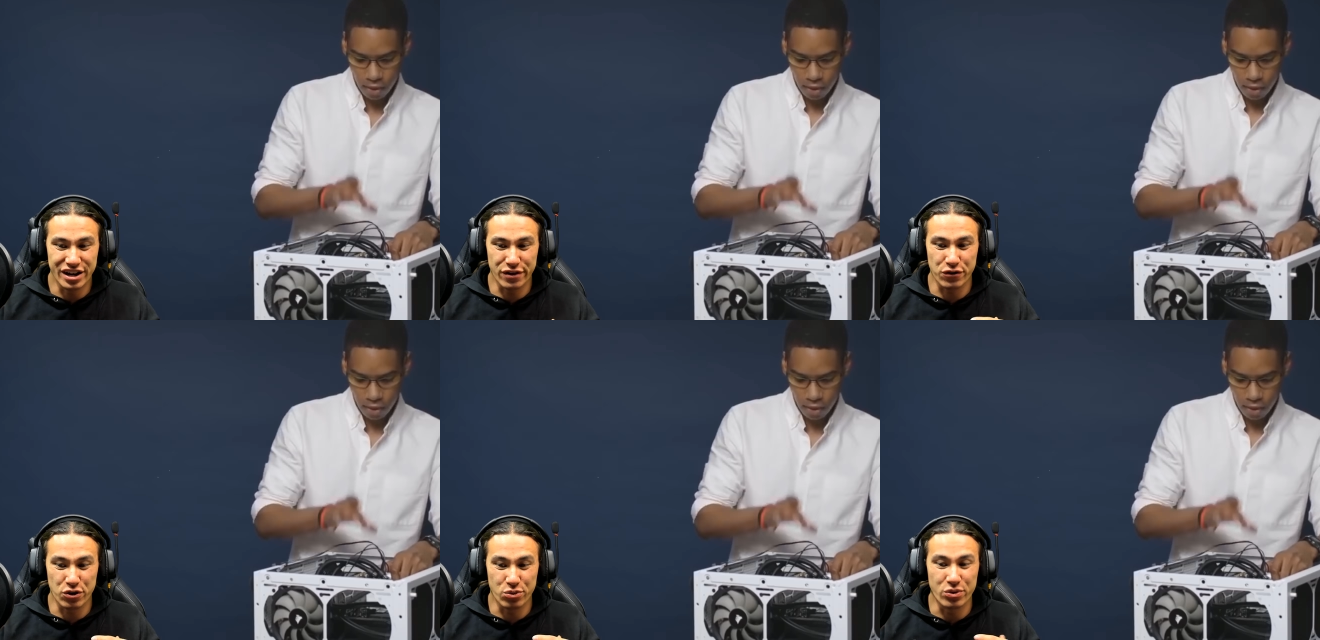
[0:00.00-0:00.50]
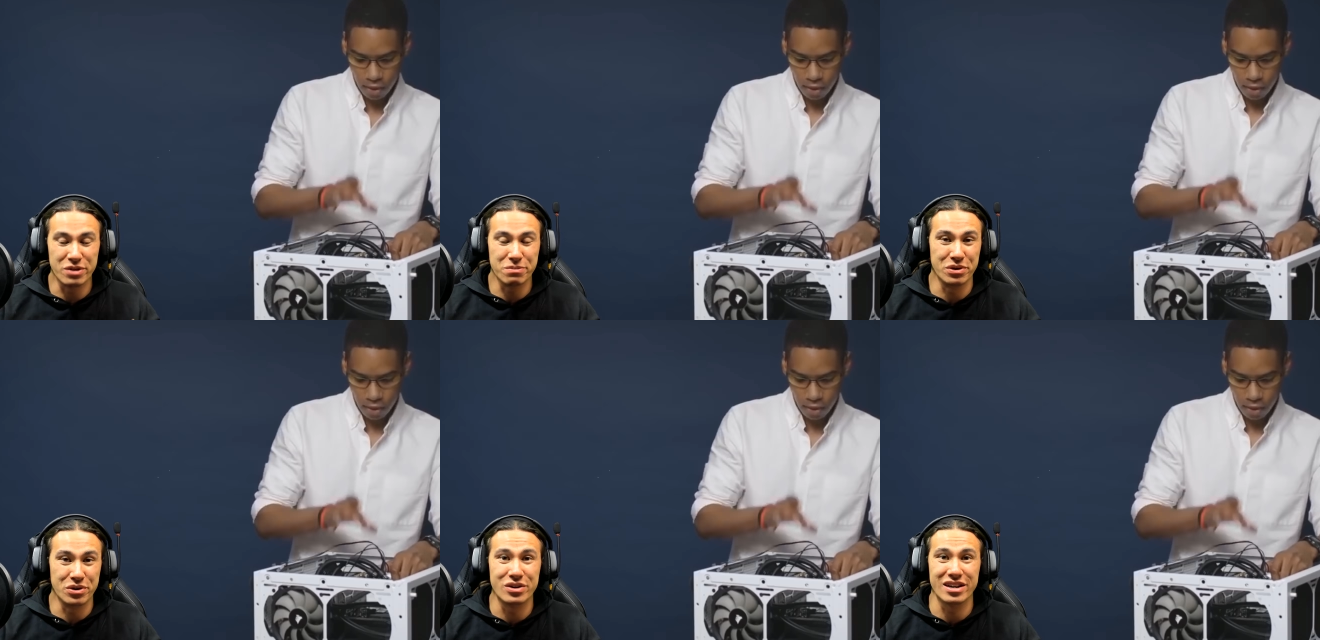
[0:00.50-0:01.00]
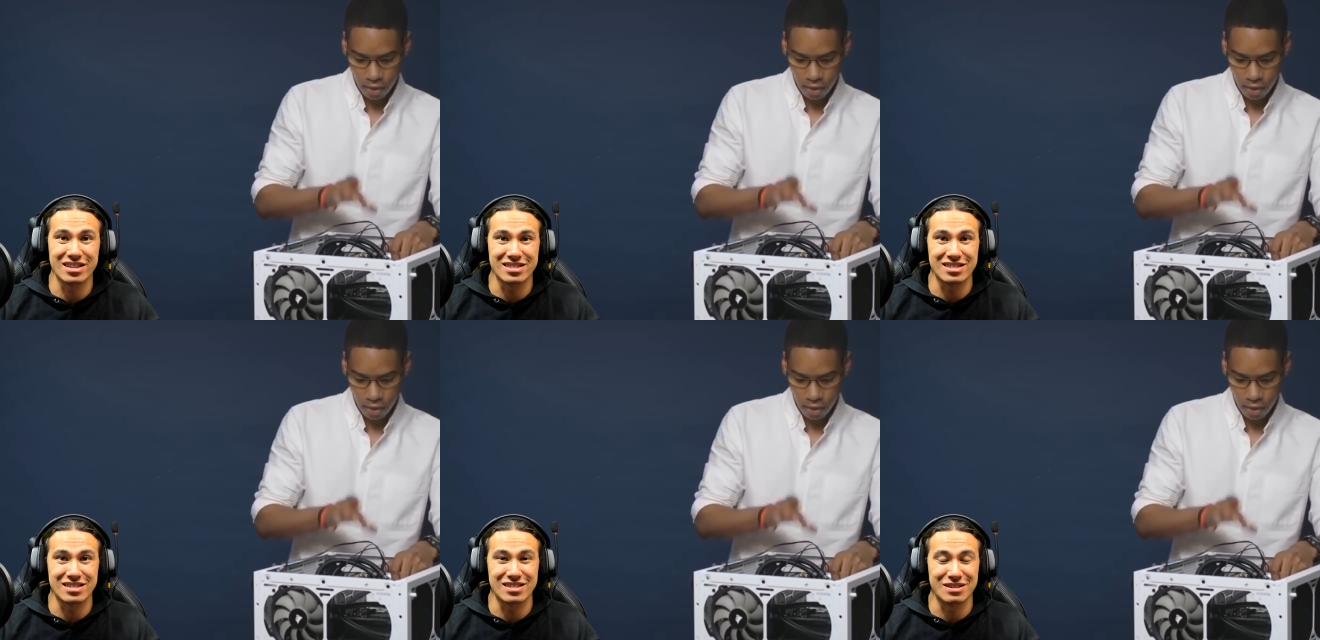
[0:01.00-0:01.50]
Speaker 1: if you're rebuilding a
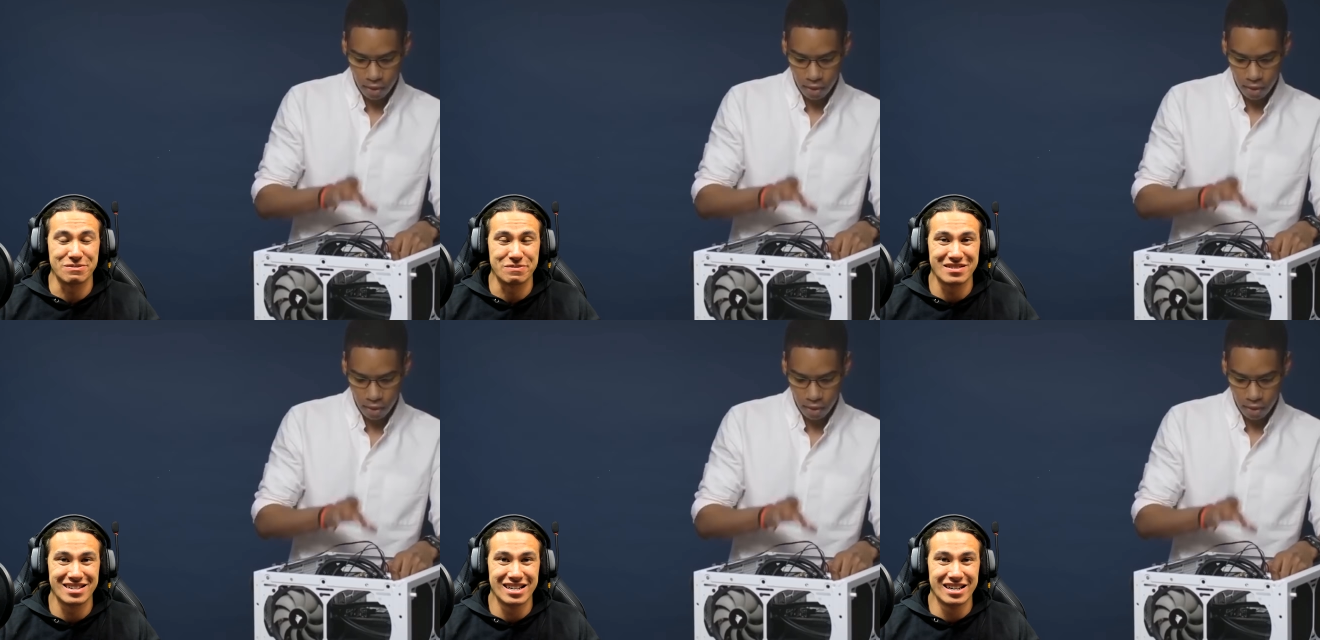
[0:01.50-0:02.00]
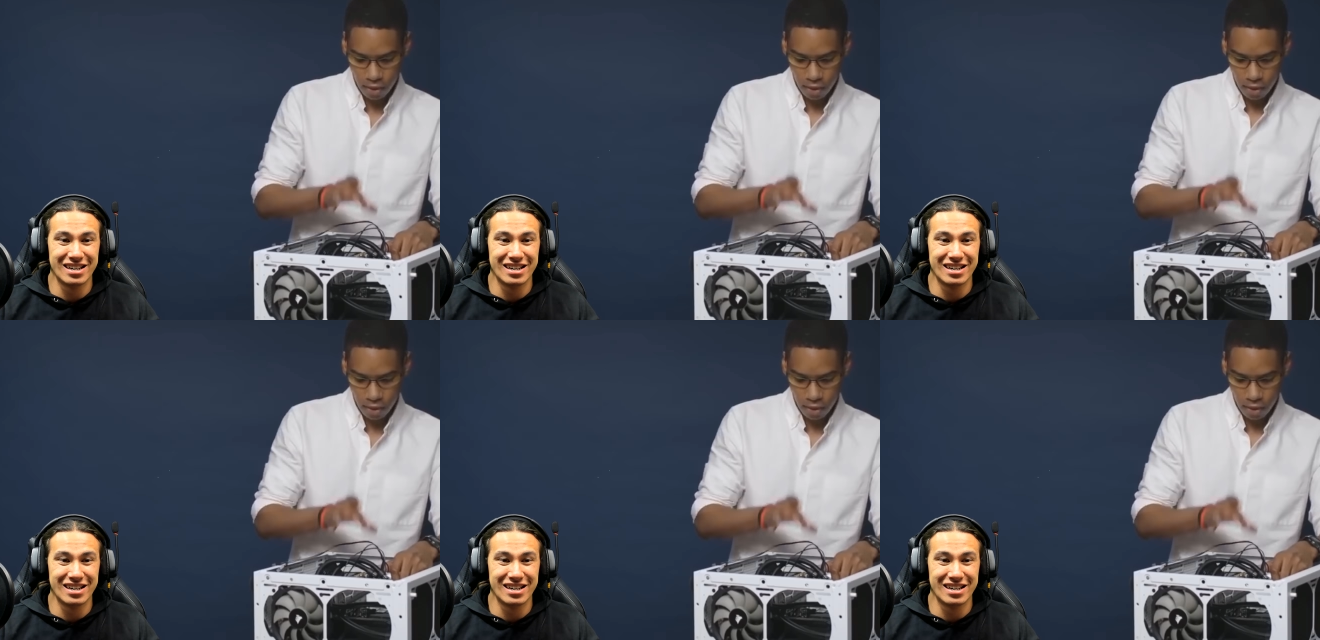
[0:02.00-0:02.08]
system.